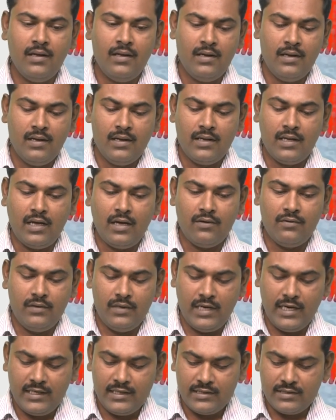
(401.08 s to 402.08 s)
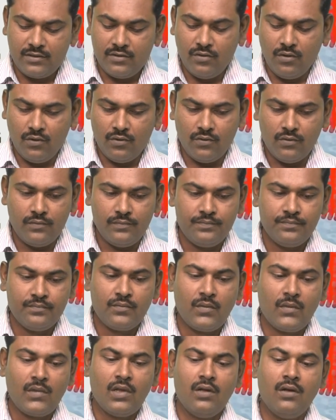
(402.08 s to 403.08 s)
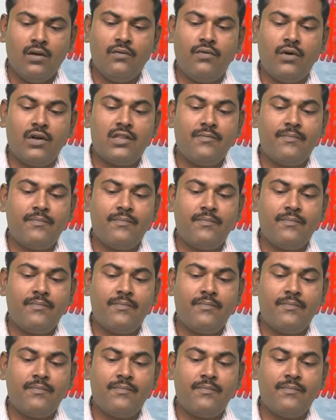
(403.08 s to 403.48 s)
Now let us go for the